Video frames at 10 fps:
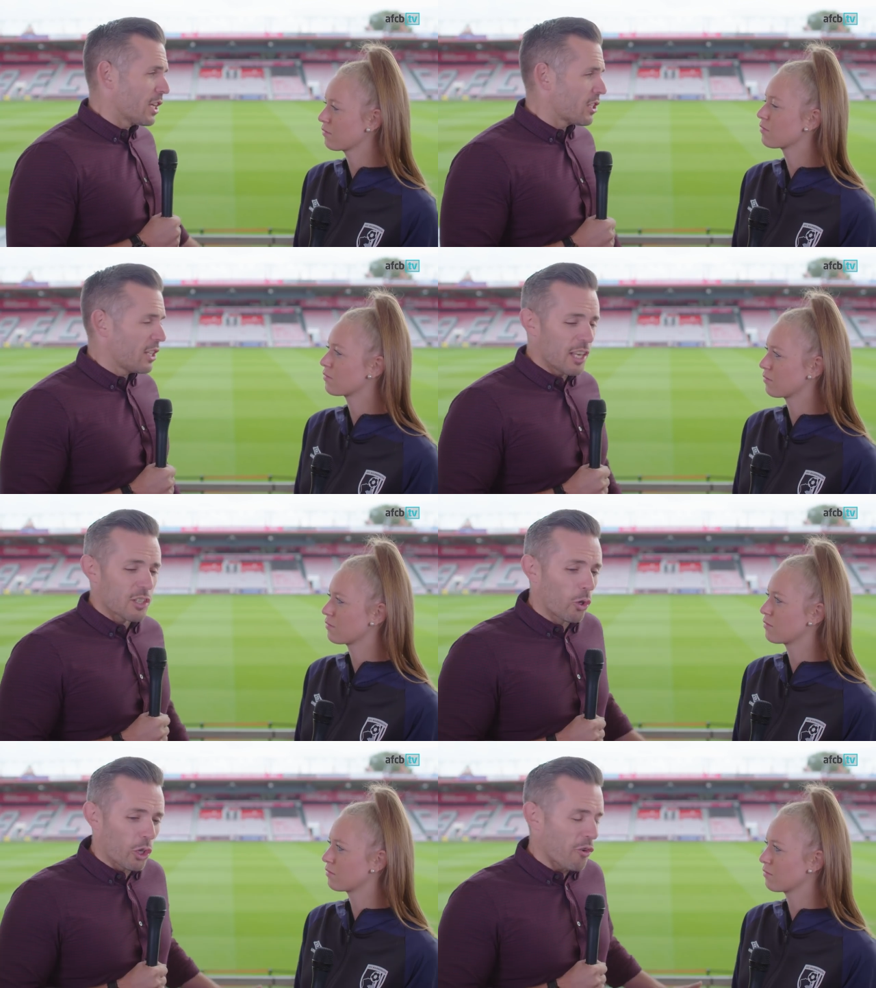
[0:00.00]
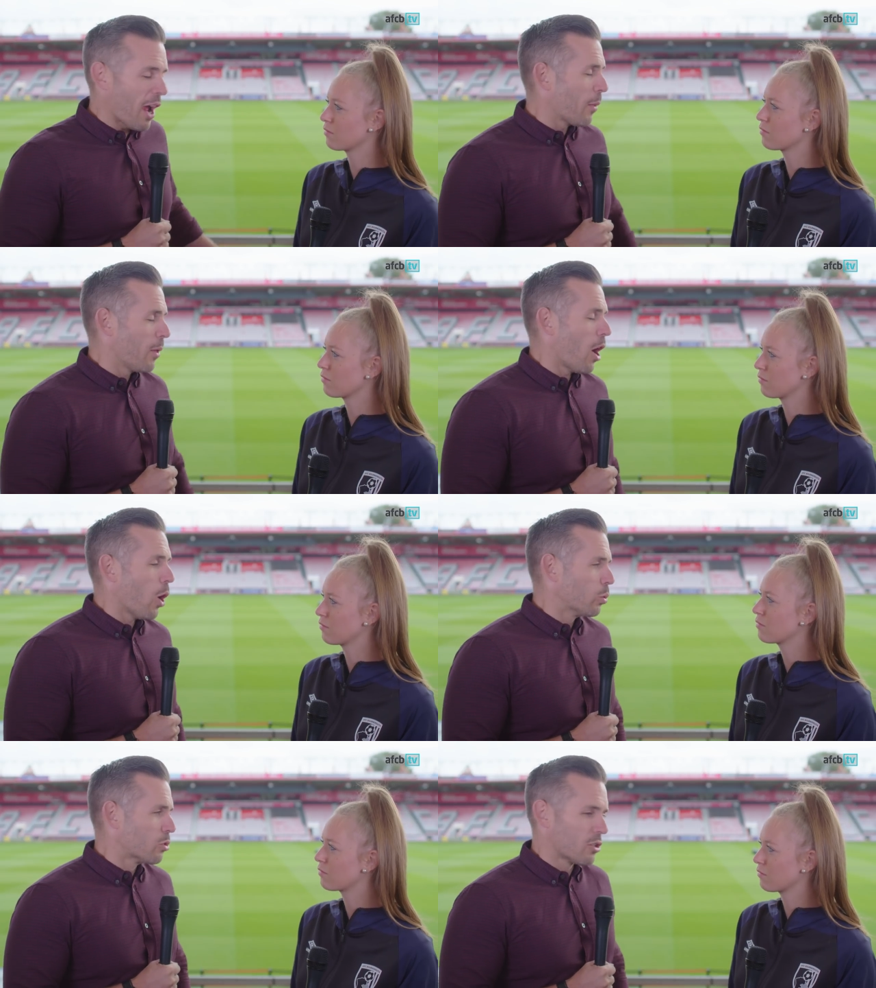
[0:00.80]
Speaker 1: season. And it's not a ground that
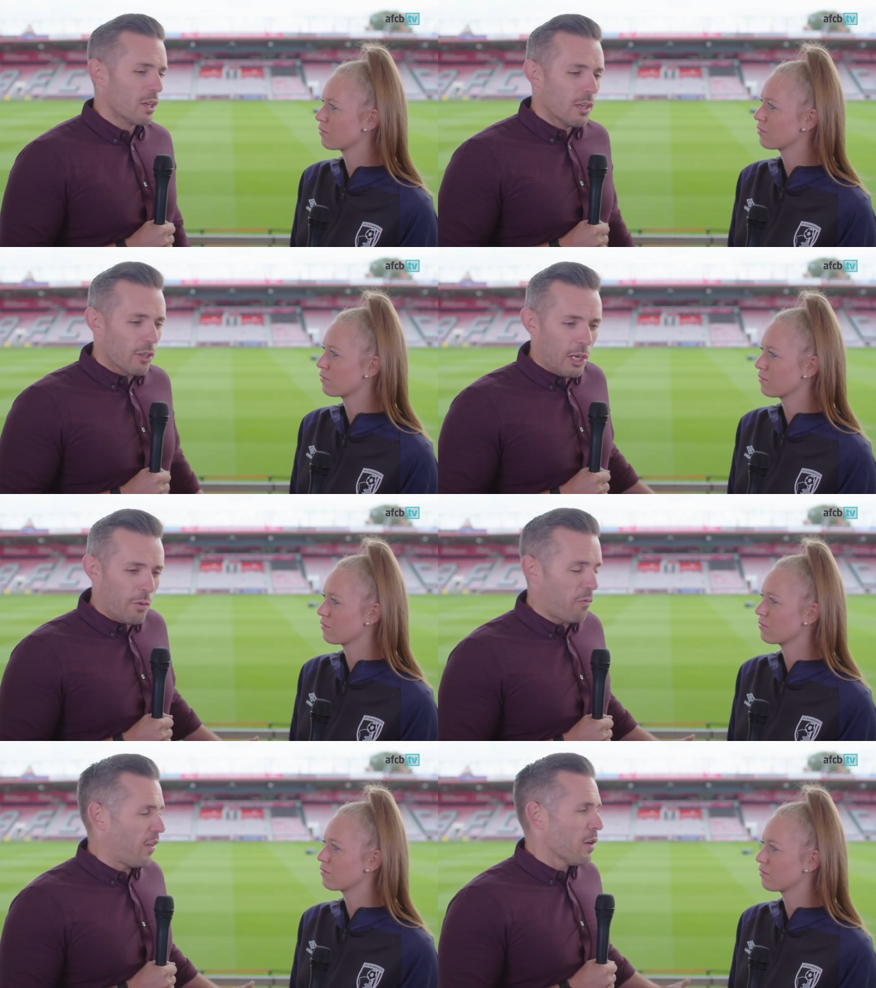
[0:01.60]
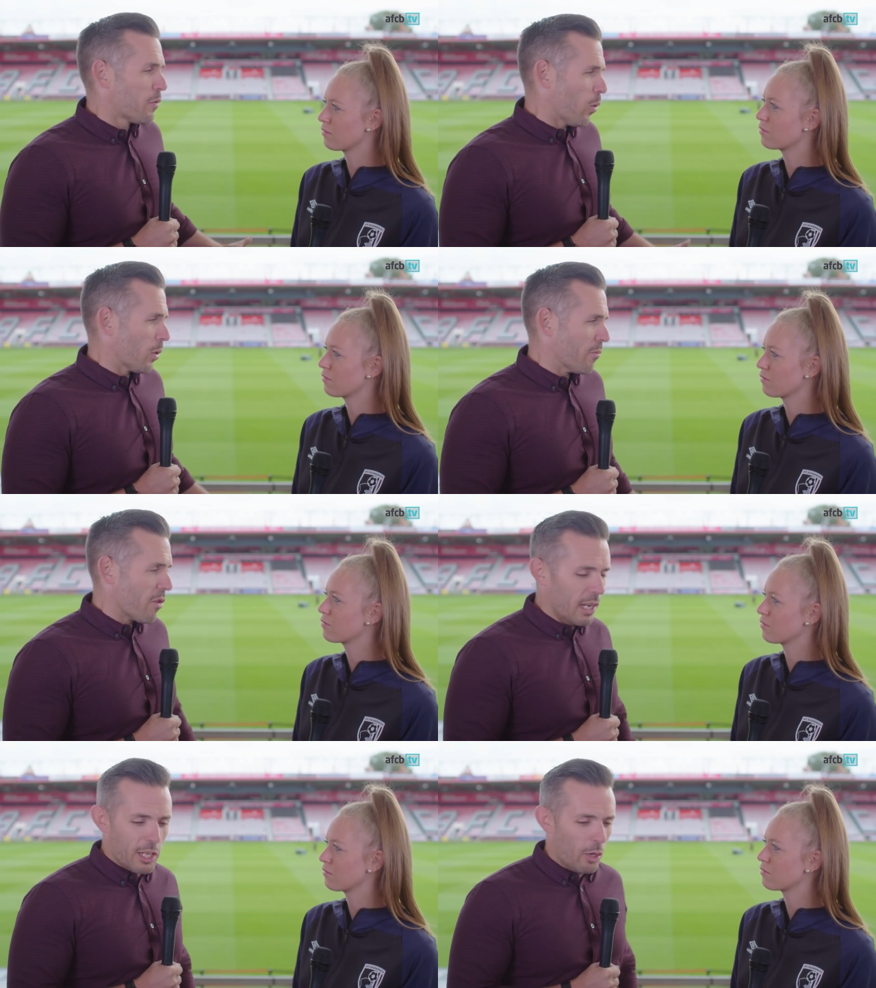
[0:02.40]
holds you know fear for them
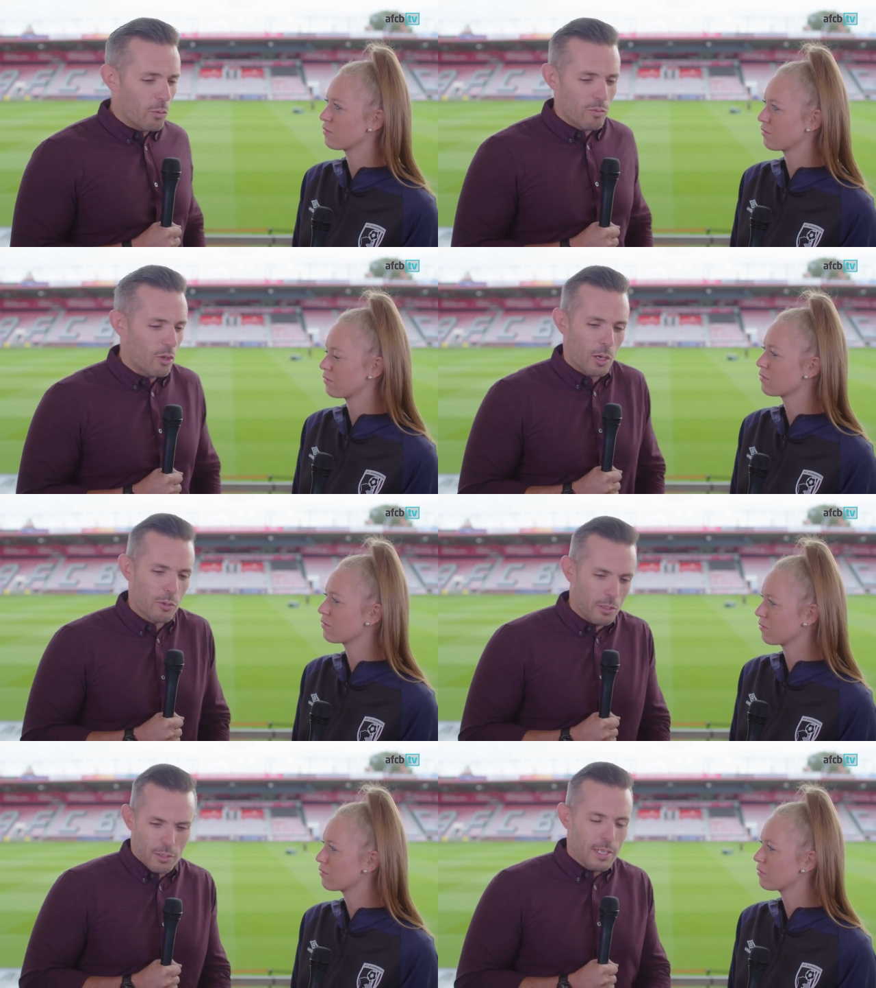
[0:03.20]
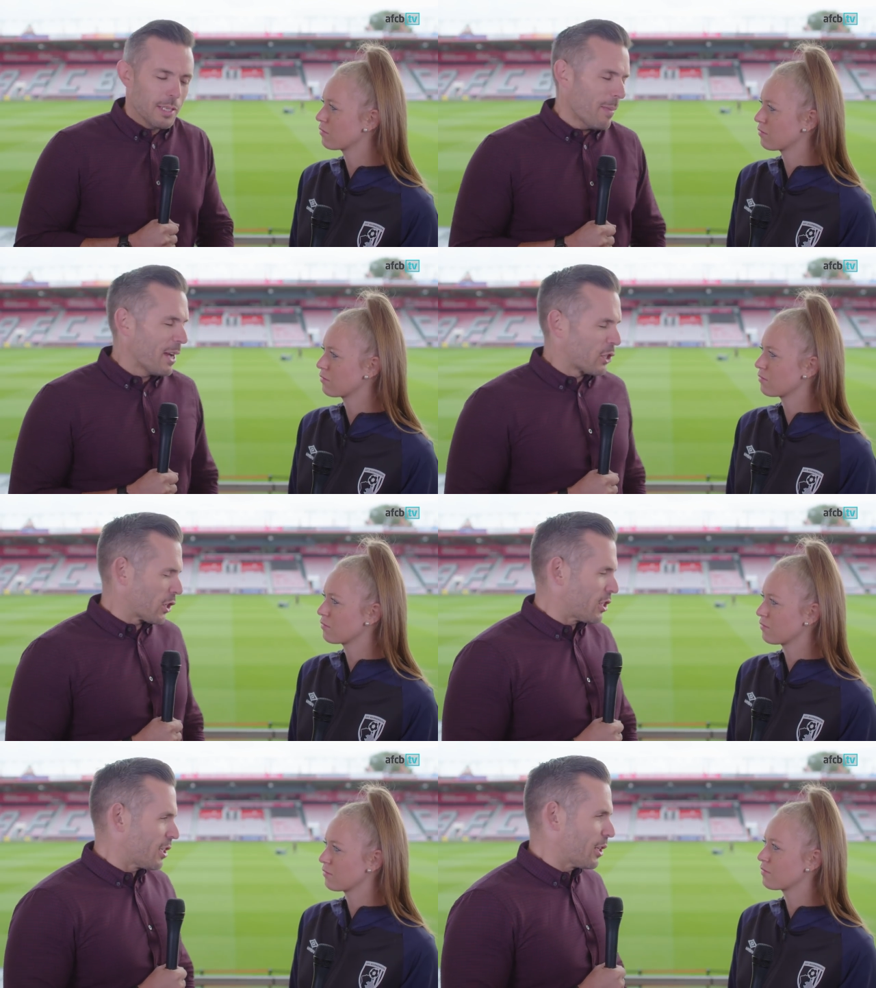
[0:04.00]
really. You know, you go to Manchester
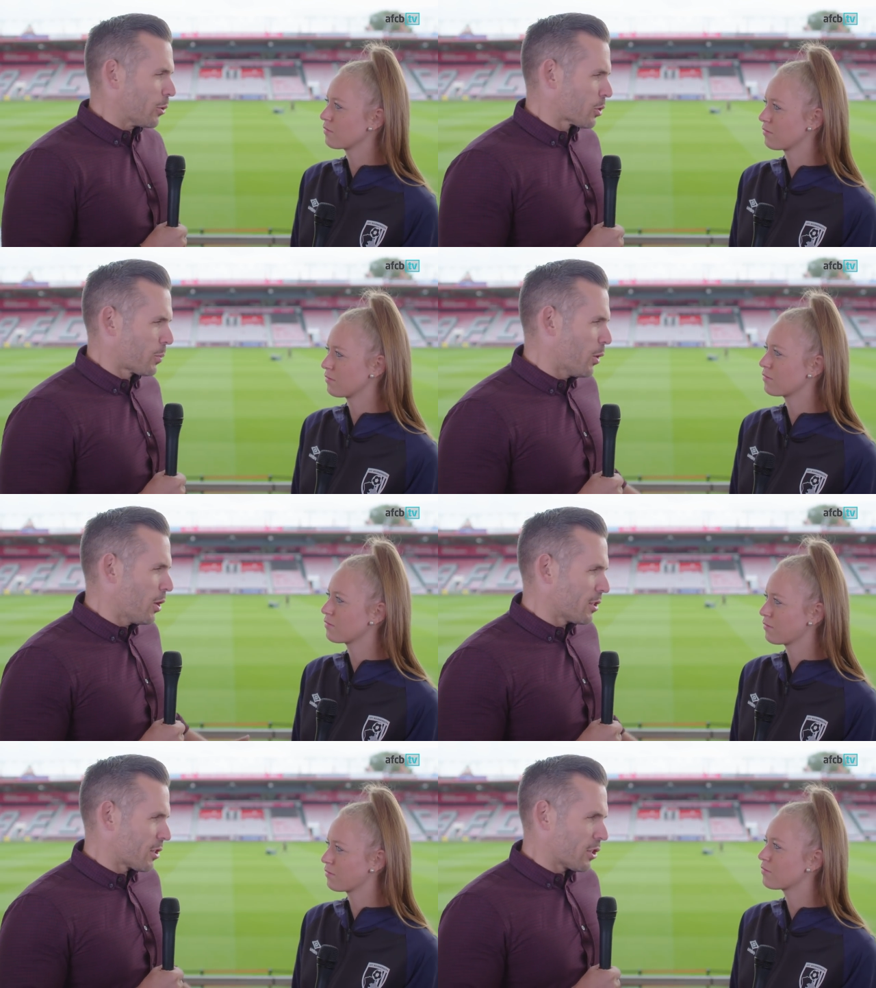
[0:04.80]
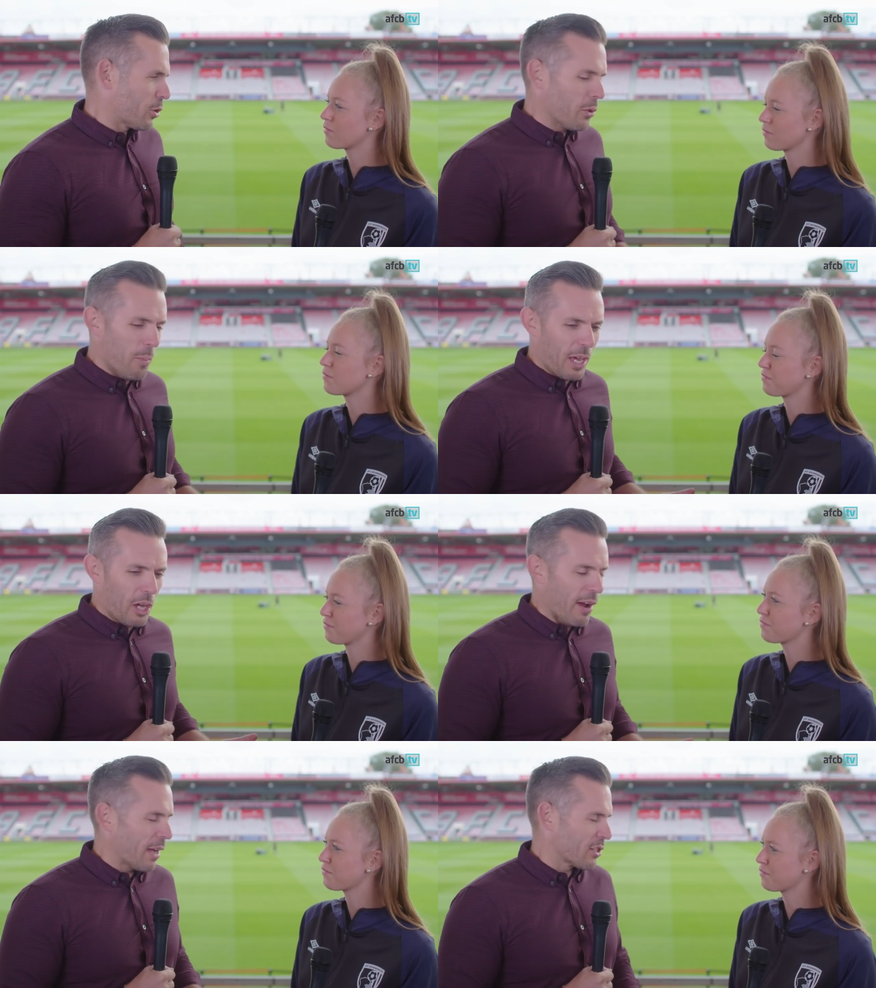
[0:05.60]
City or Spurs, two of the bigger
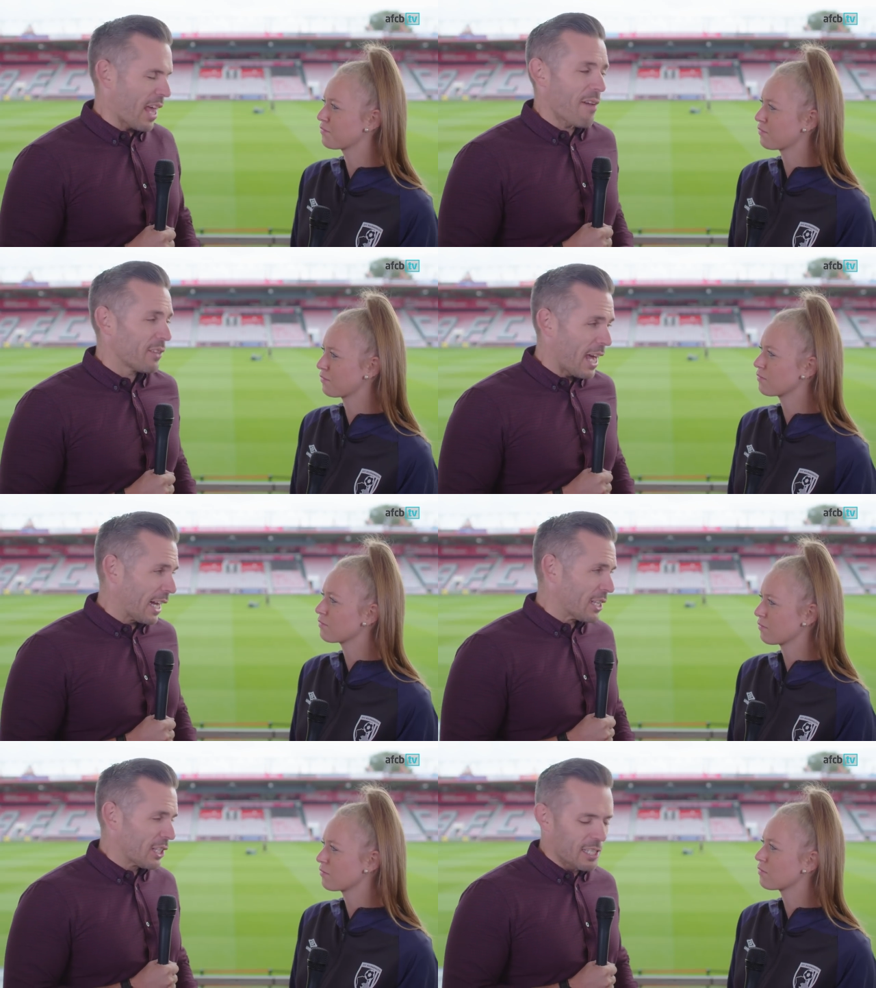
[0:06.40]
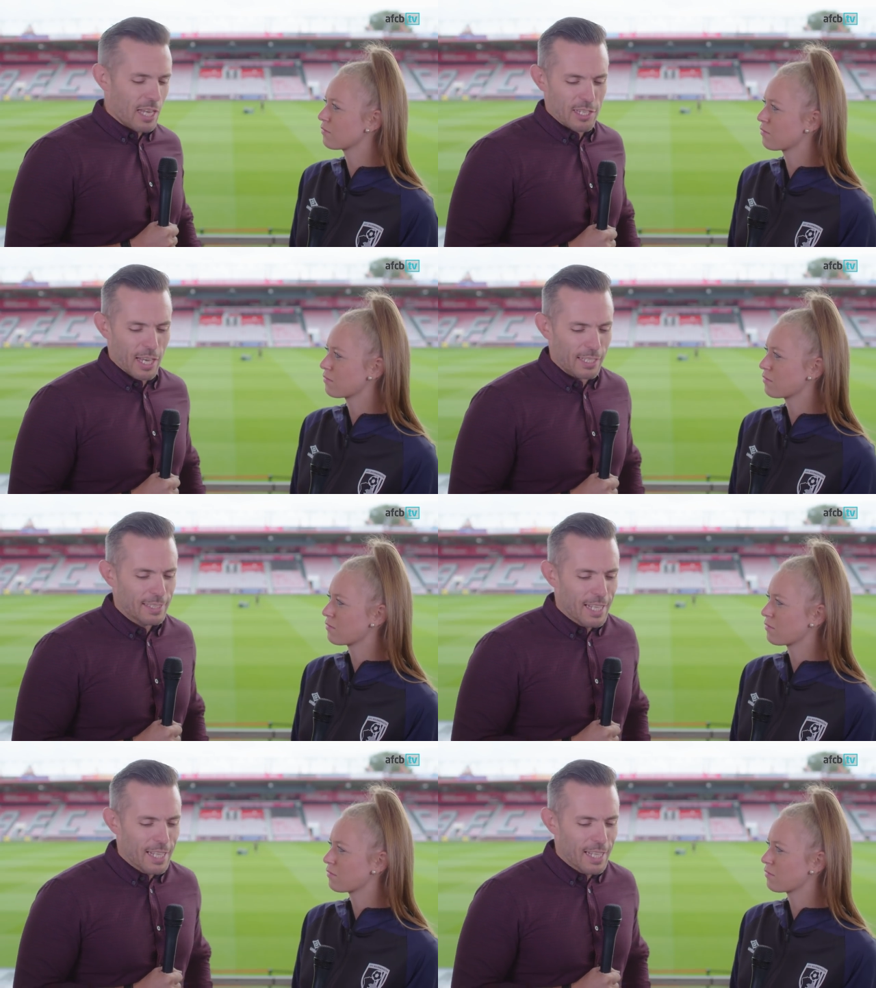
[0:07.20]
grounds that they haven't had any success at,